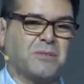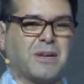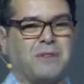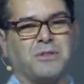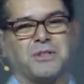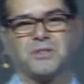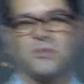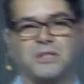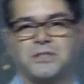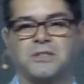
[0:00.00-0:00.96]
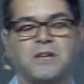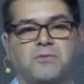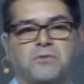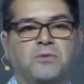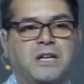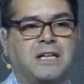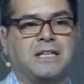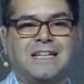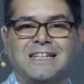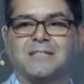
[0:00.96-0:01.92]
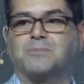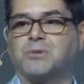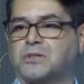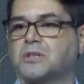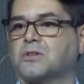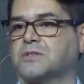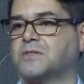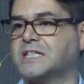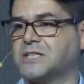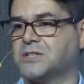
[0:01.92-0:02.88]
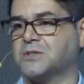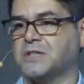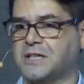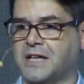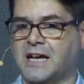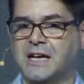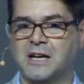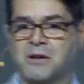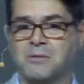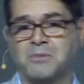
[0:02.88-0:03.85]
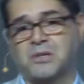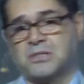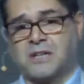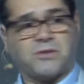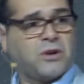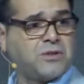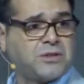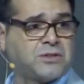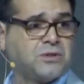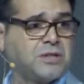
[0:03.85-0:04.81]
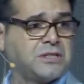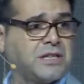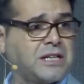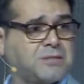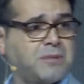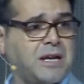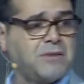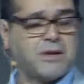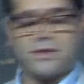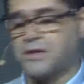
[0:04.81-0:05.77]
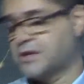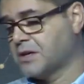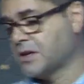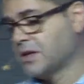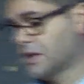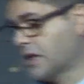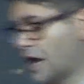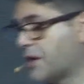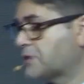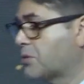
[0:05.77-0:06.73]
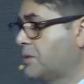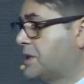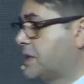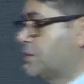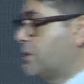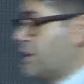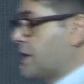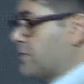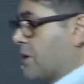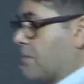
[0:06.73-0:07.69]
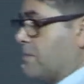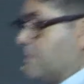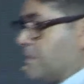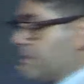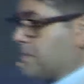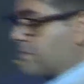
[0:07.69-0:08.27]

to play with the toys. You don't really need to put a lot of digital in there because they've got the toys there to play with. And that's what we did with this one.